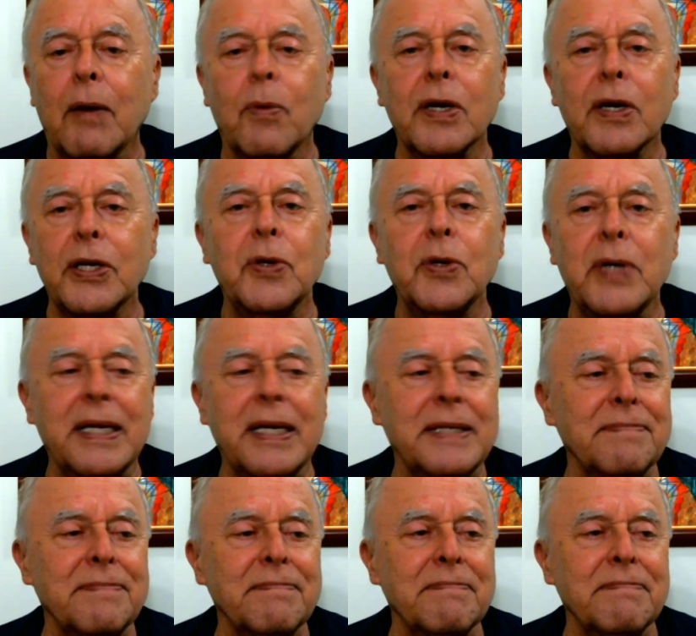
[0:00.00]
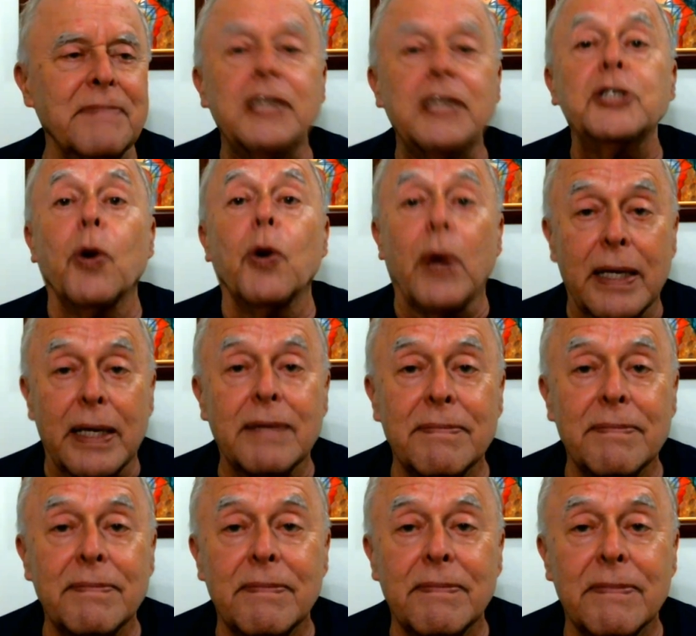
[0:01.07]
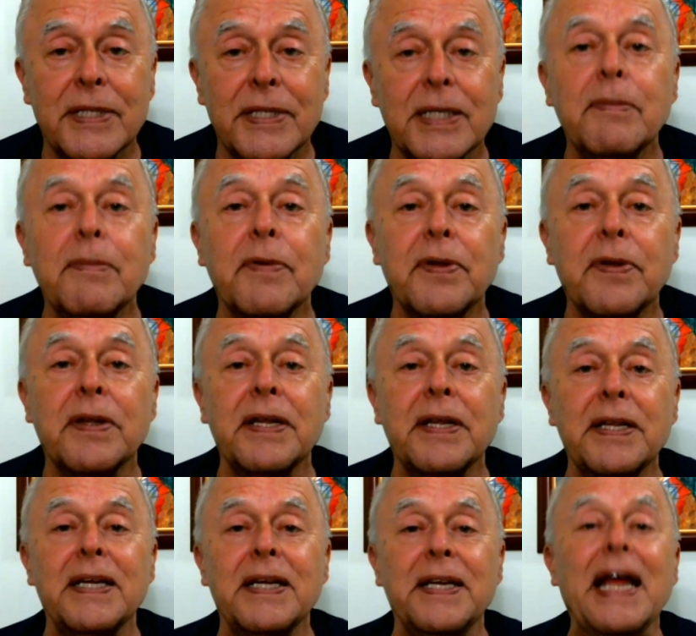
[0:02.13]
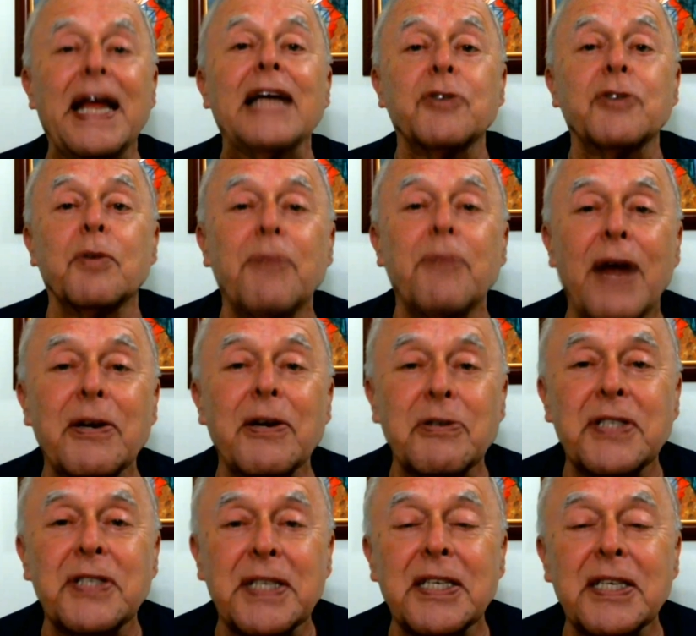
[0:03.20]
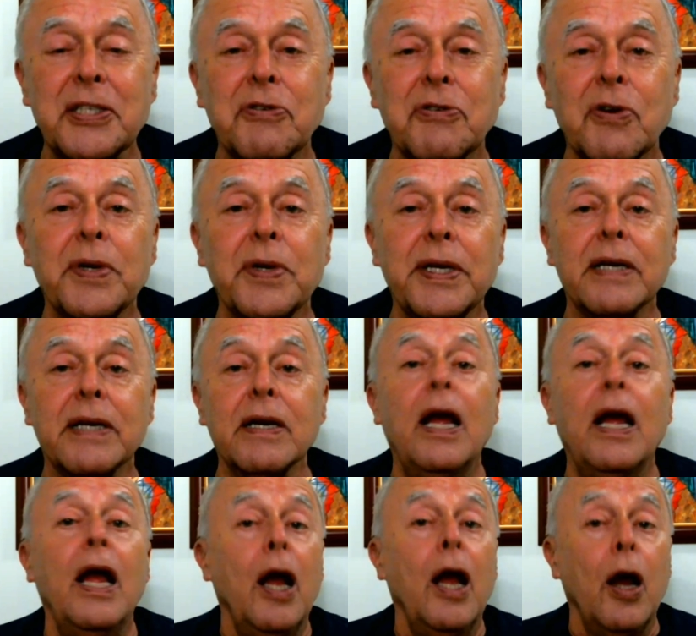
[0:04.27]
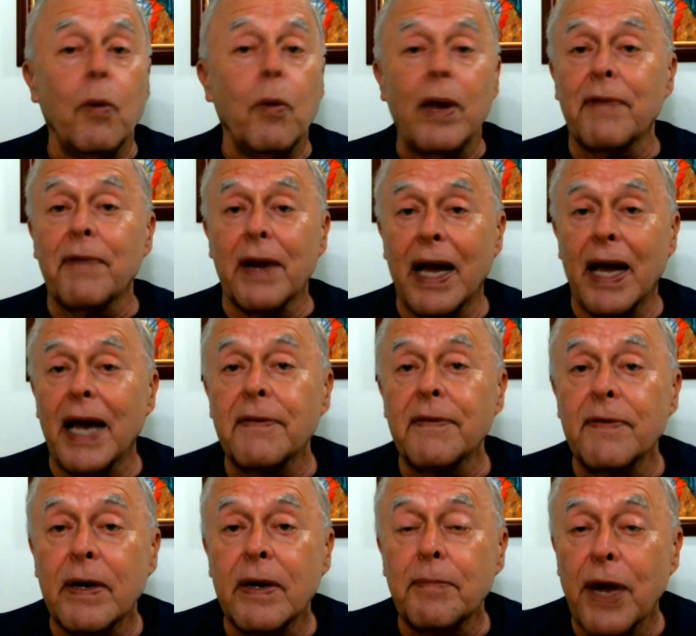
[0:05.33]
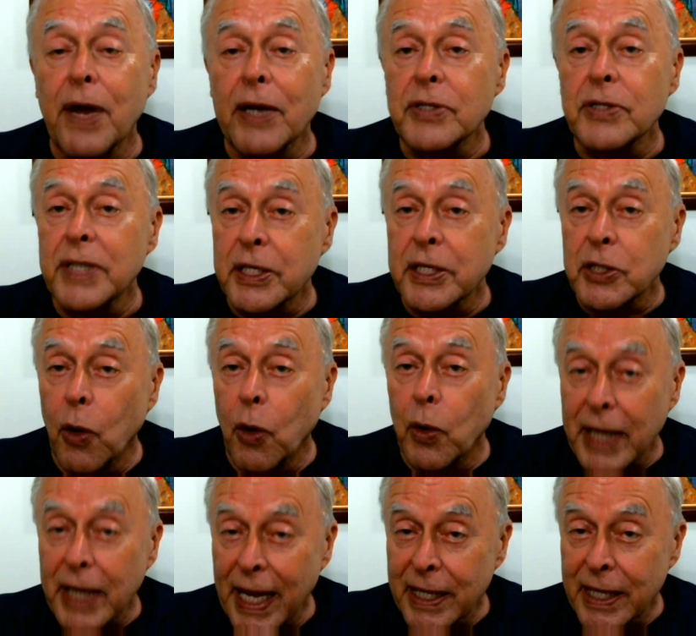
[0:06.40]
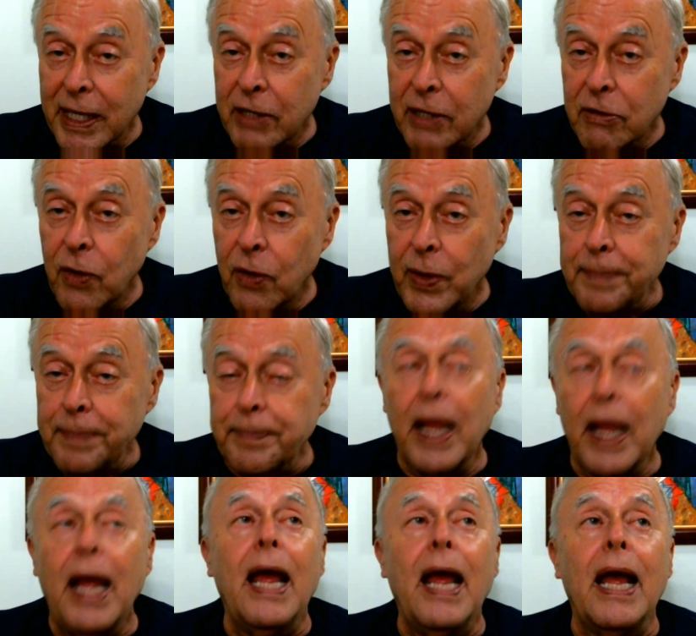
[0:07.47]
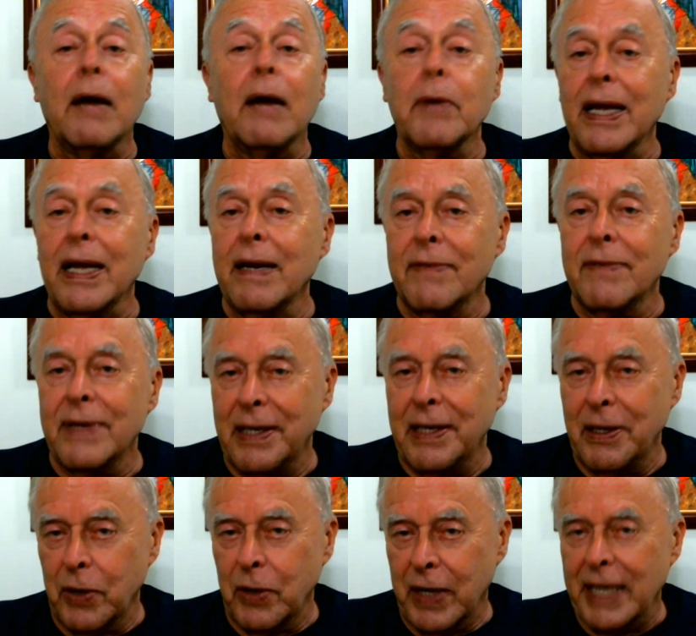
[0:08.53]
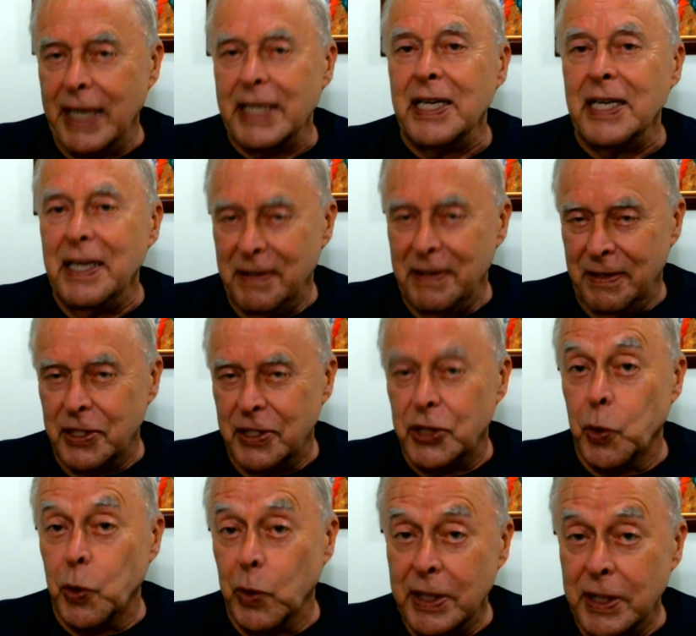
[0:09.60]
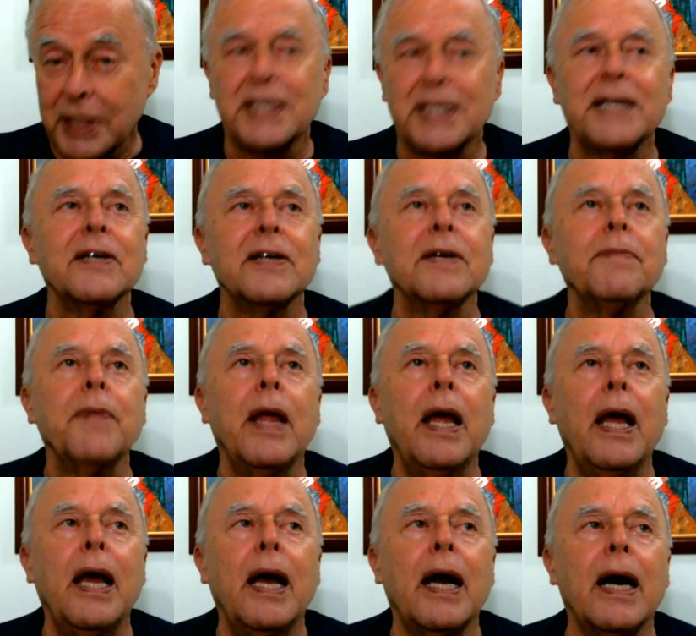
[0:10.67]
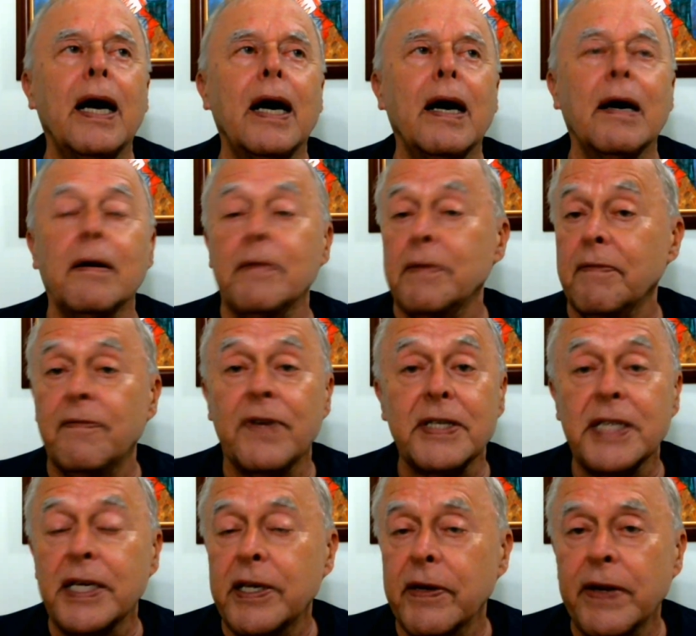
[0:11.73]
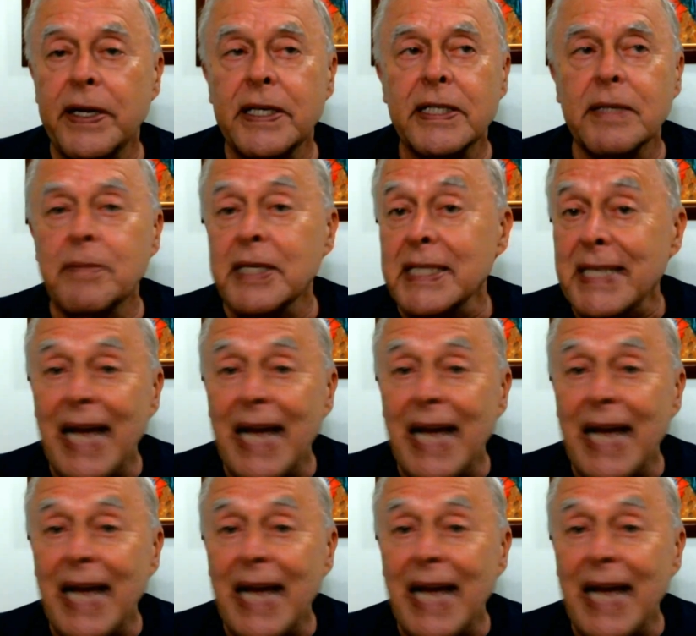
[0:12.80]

where you can enjoy some of the natural produce that is grown here. We have a lot of produce that is organically grown. We have organic stores here. Vegetarianism is